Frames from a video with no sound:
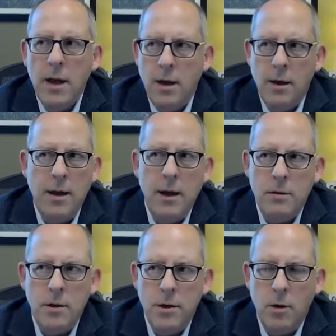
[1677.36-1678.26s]
and
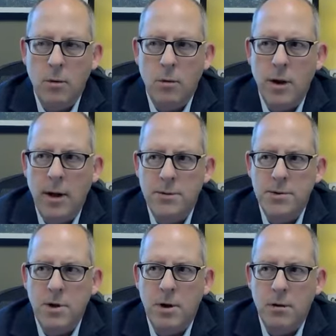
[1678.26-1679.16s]
I'll
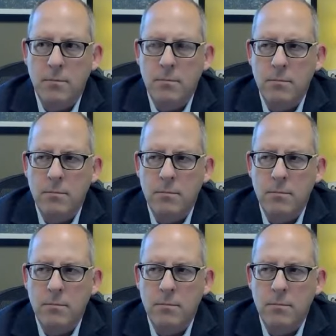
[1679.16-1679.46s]
start